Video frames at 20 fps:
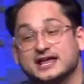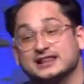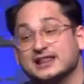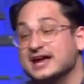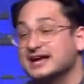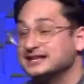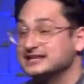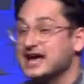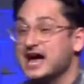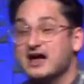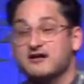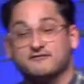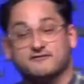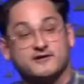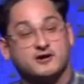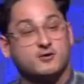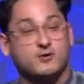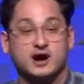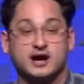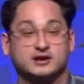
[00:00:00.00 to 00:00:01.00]
like that for
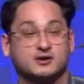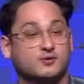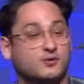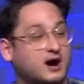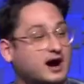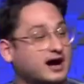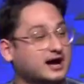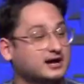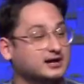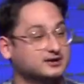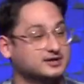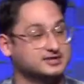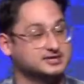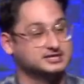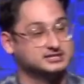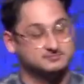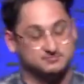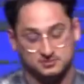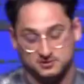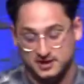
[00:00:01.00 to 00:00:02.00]
quite a while in
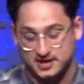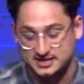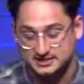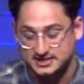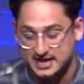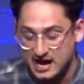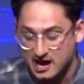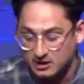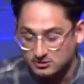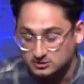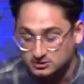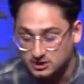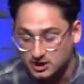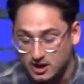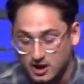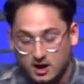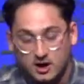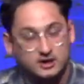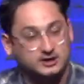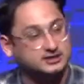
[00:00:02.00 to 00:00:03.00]
this place. How
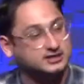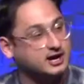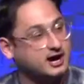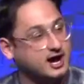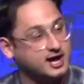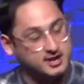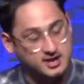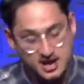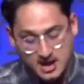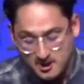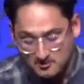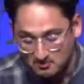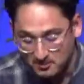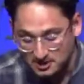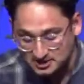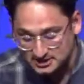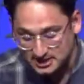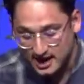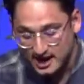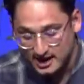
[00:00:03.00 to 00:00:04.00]
long, God,
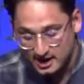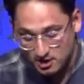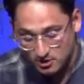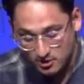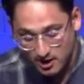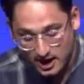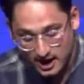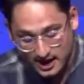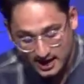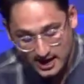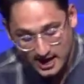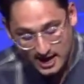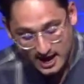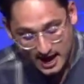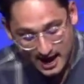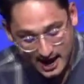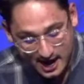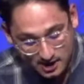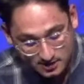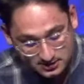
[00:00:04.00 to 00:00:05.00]
must I cry
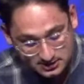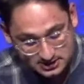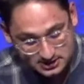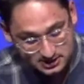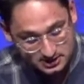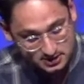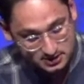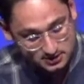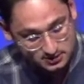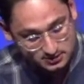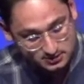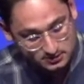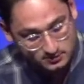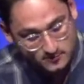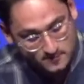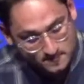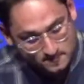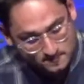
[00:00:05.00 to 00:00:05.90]
out to you?